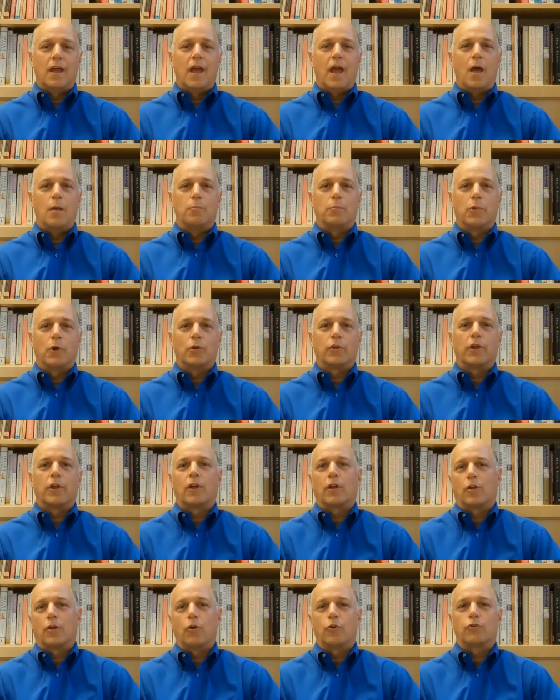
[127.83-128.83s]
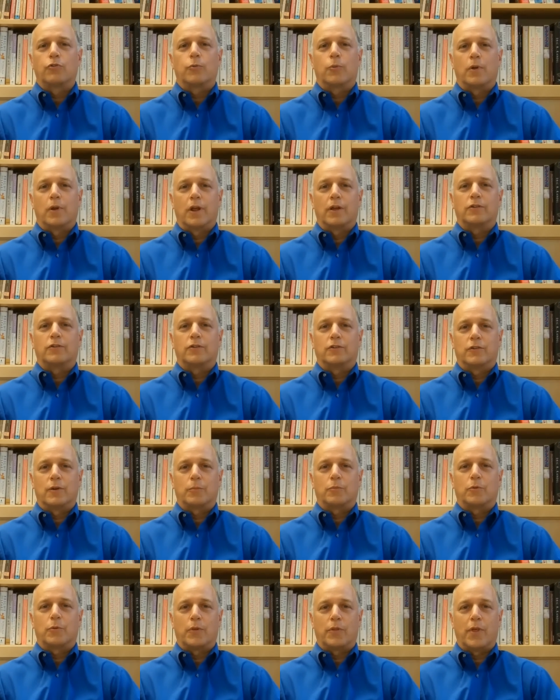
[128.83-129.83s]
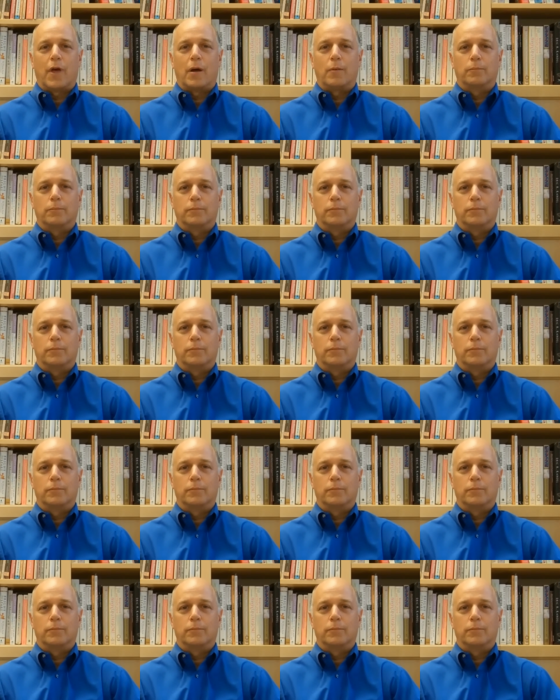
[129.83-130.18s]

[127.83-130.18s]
and building close relationships with them.